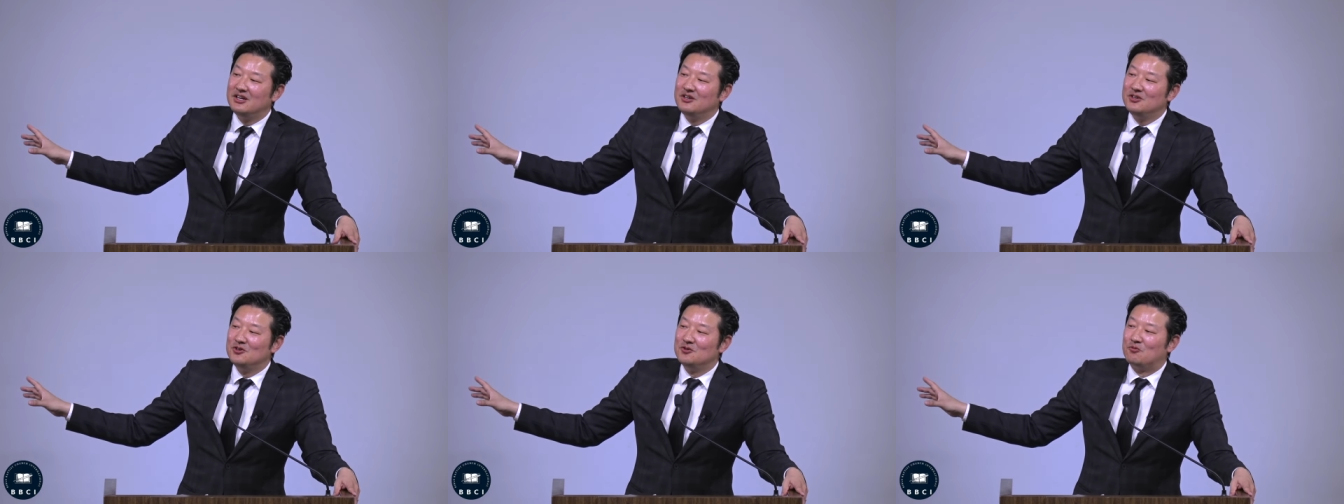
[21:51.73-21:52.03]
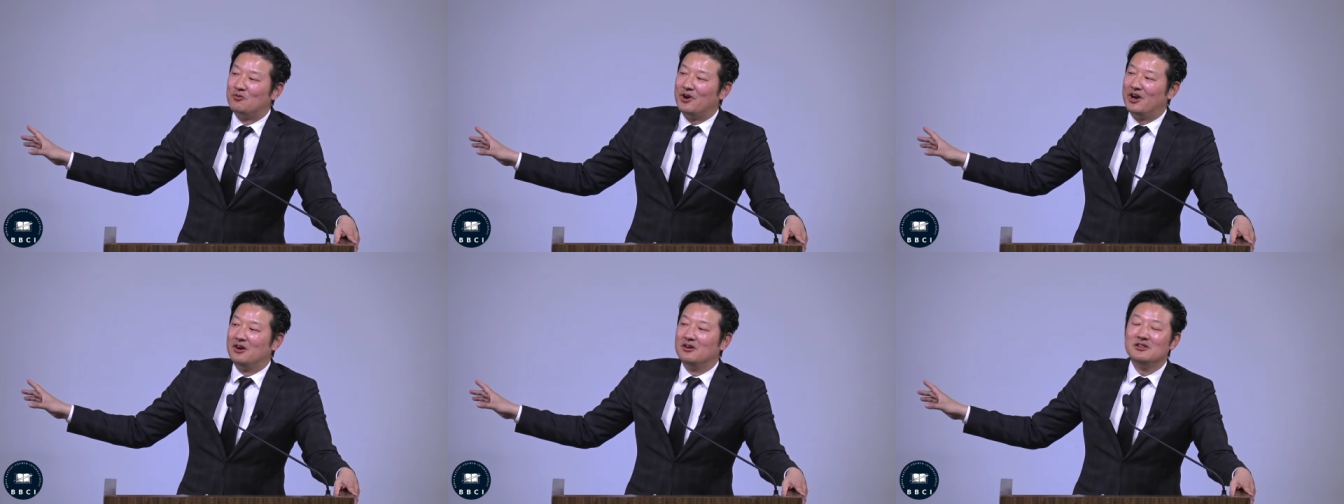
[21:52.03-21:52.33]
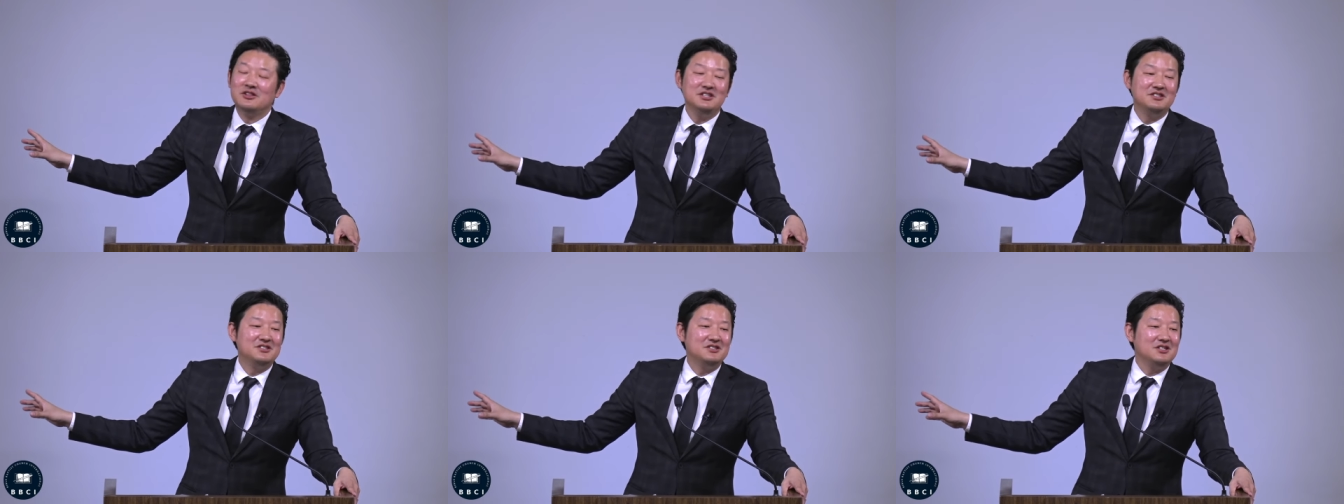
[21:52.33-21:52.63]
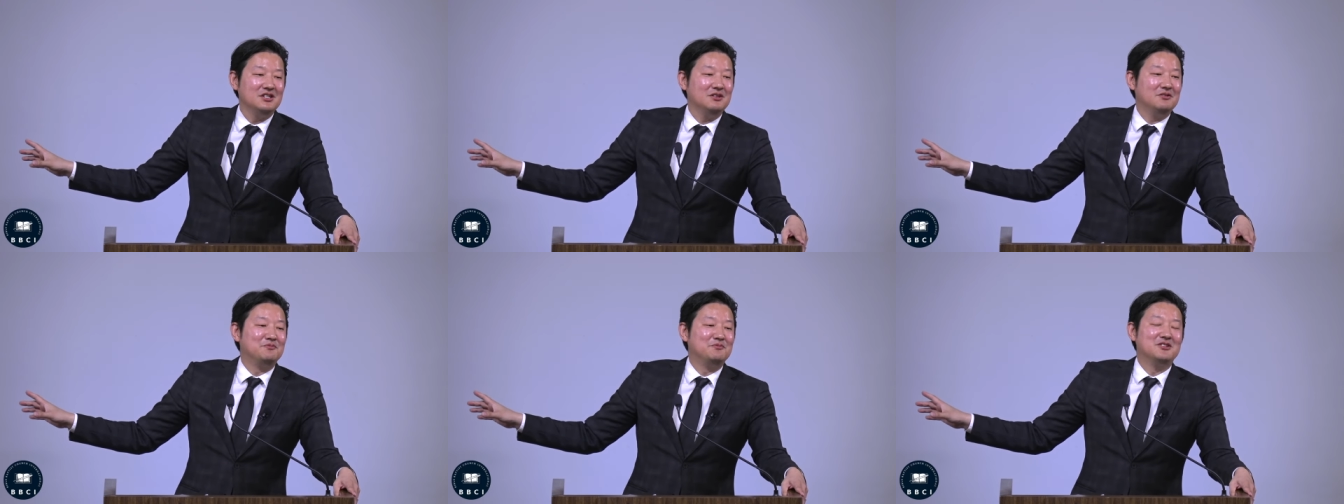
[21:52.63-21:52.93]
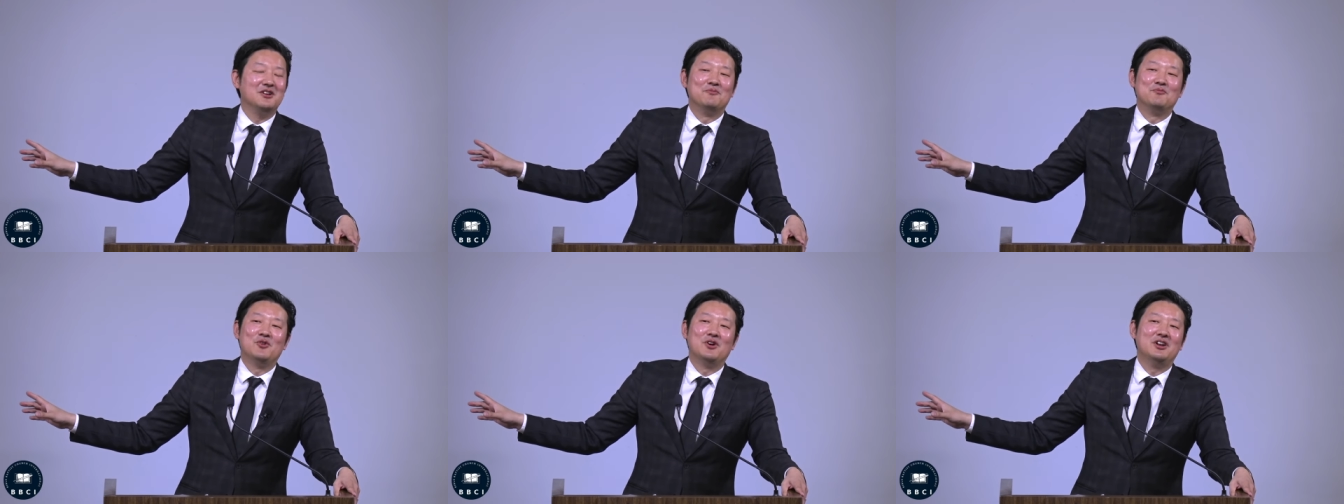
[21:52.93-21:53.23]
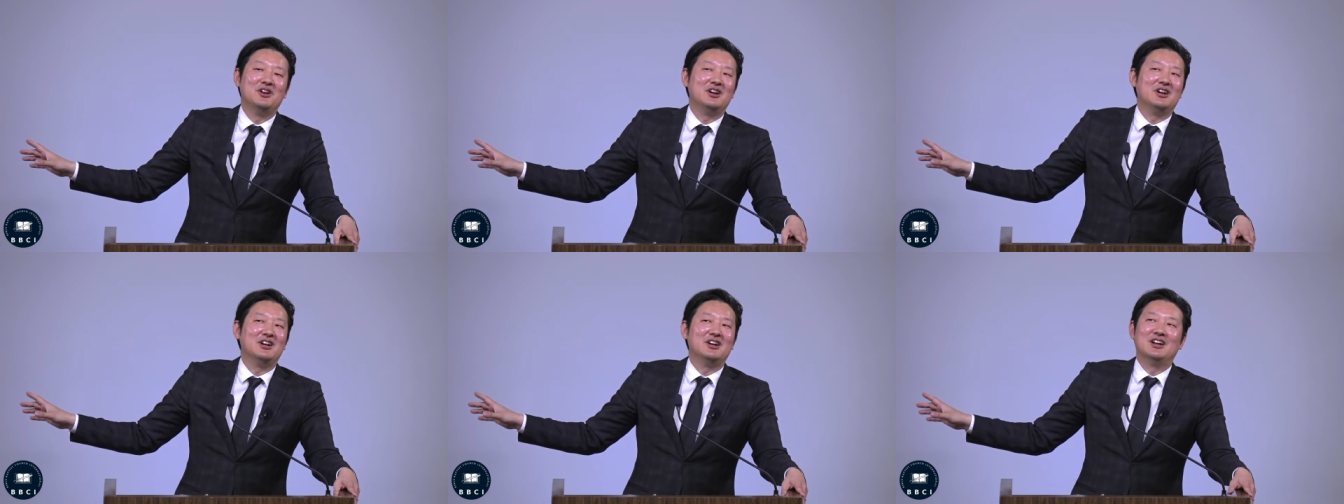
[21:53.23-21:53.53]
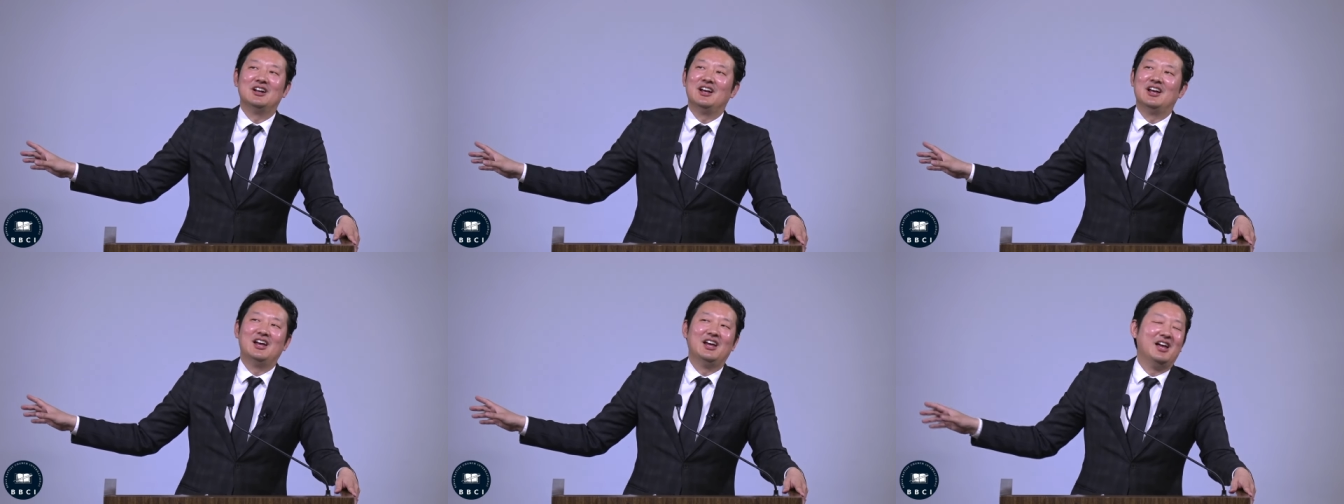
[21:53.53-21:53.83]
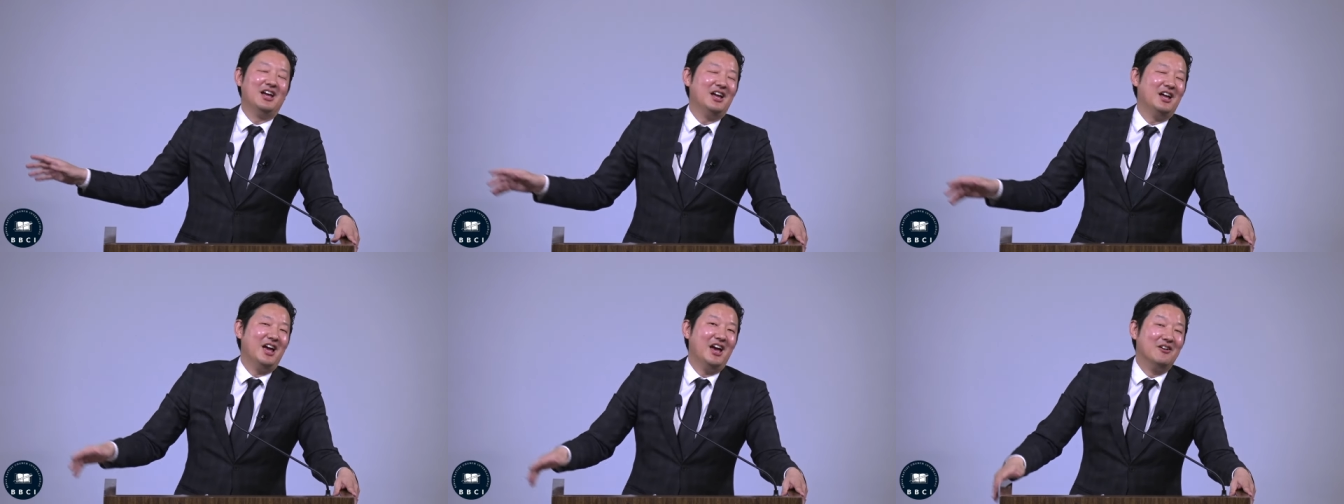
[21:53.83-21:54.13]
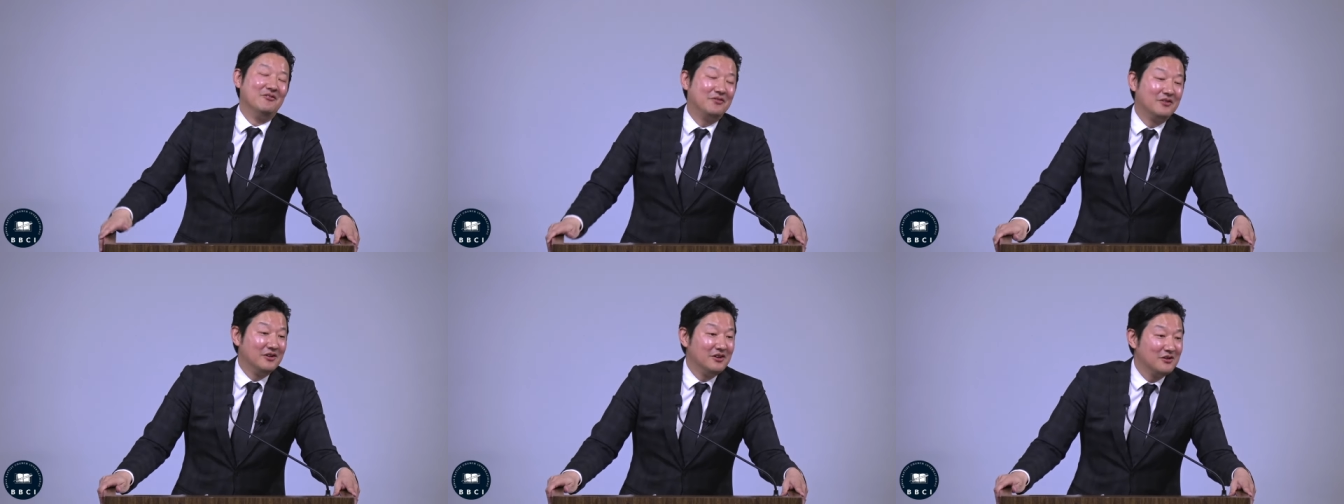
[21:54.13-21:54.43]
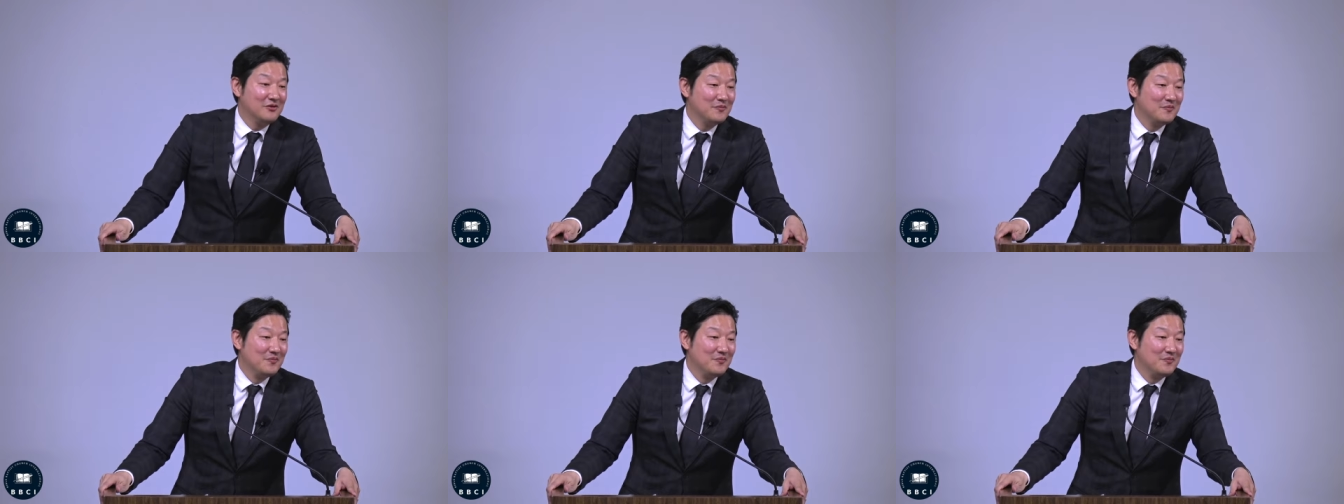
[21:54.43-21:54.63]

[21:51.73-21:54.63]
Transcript: you rarely see someone ever.